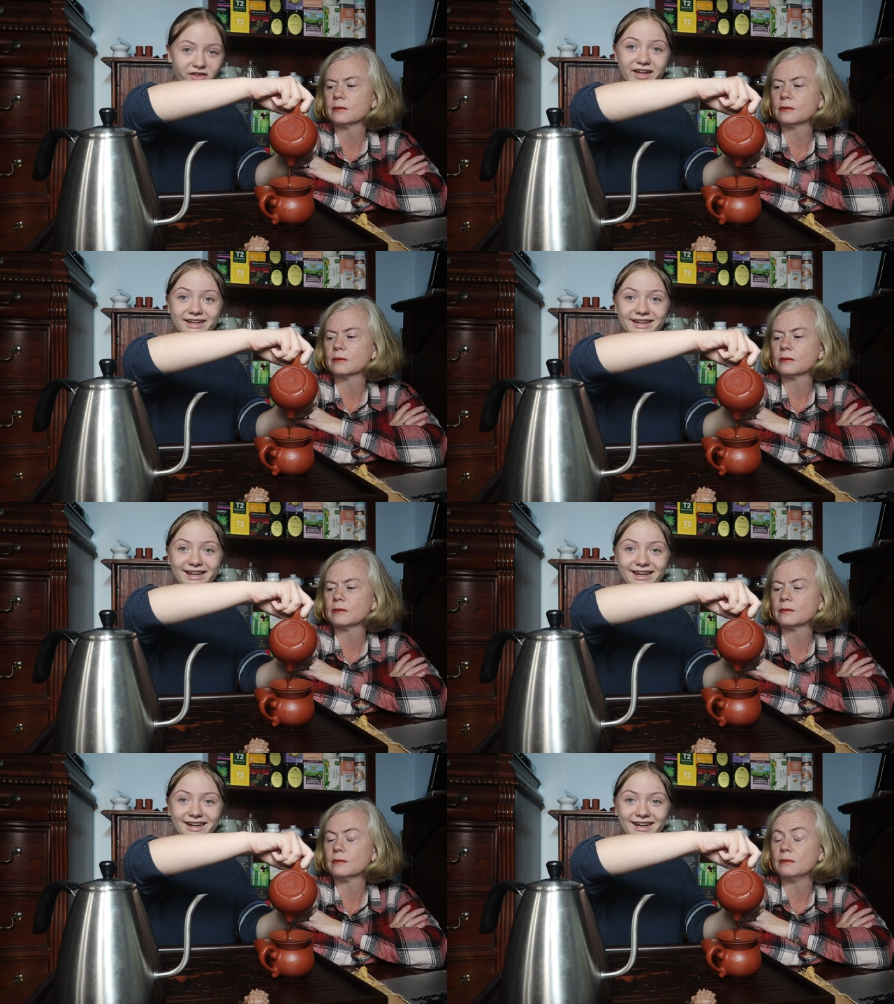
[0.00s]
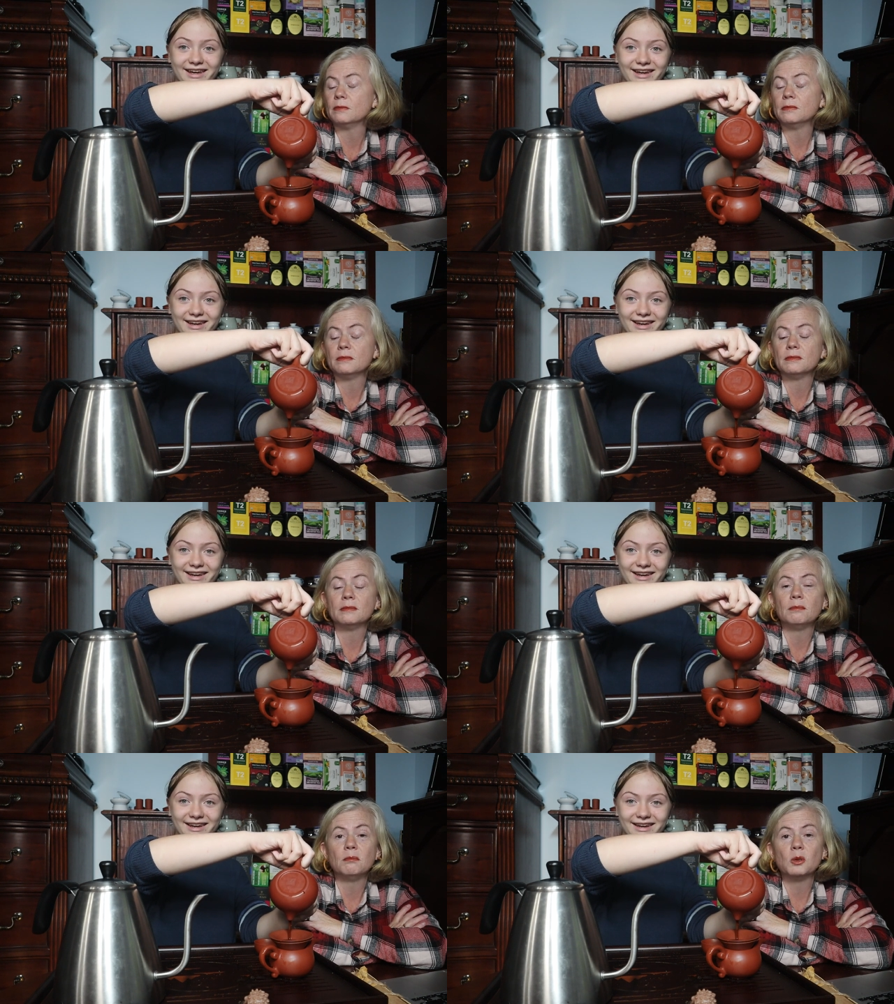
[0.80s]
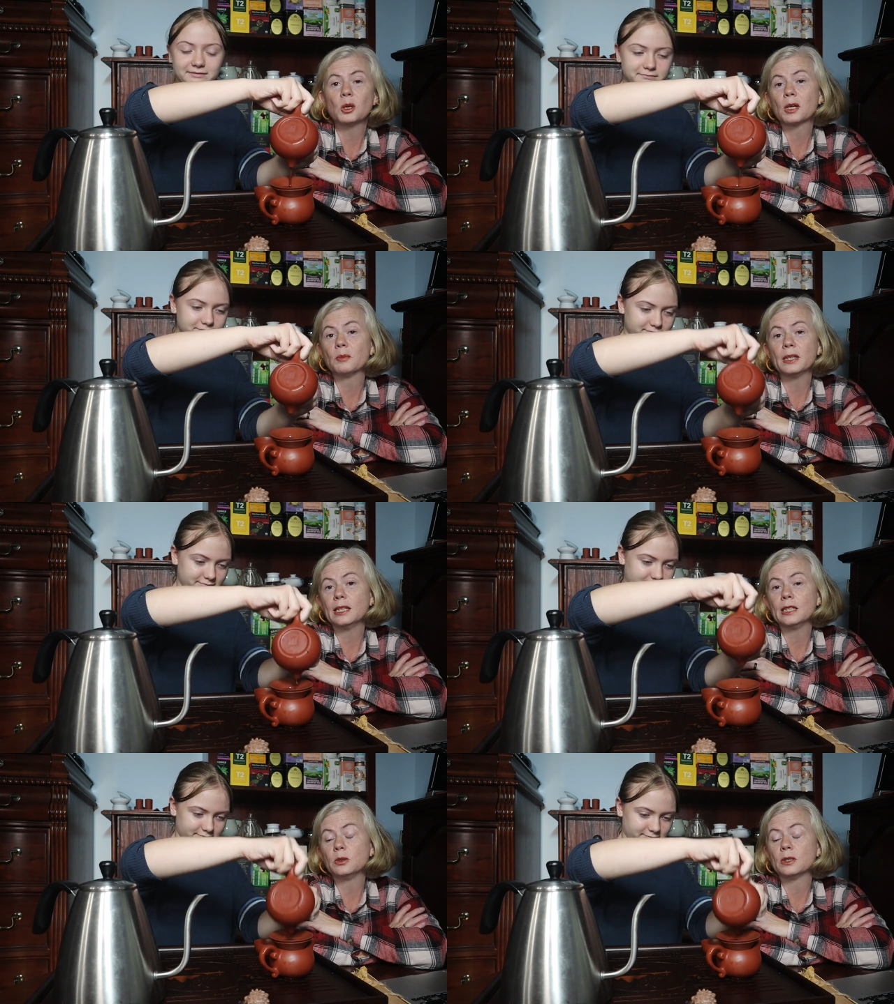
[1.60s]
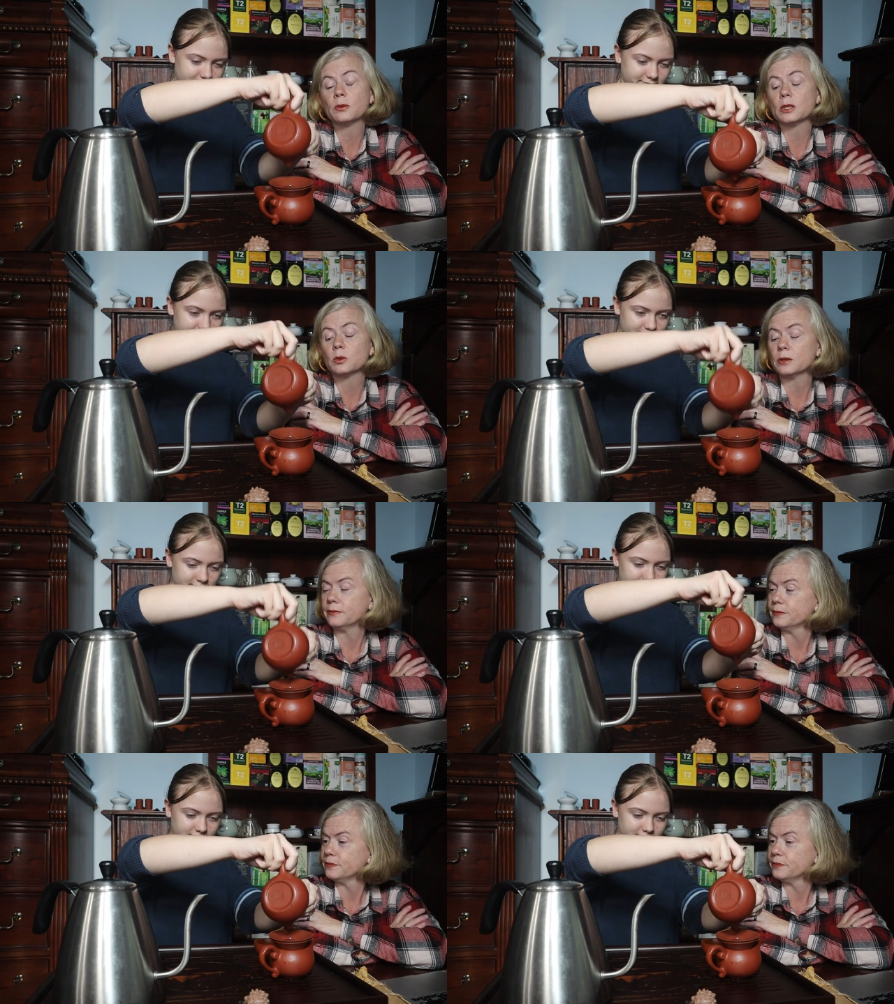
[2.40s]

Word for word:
Speaker 1: fun. More completely doing the ritual.